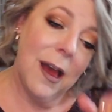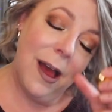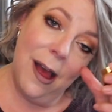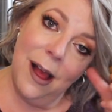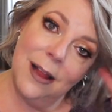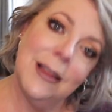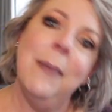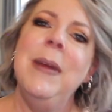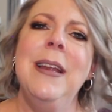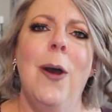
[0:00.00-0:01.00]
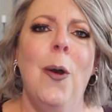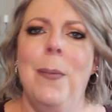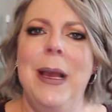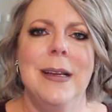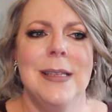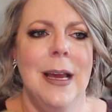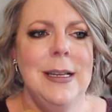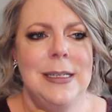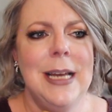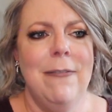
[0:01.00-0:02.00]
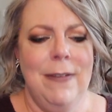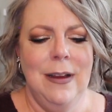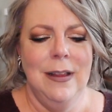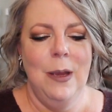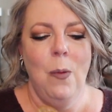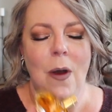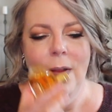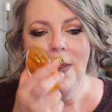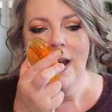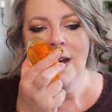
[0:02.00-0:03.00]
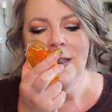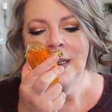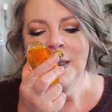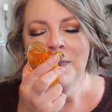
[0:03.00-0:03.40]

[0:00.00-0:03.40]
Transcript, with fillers: uh, let me know because I definitely want that.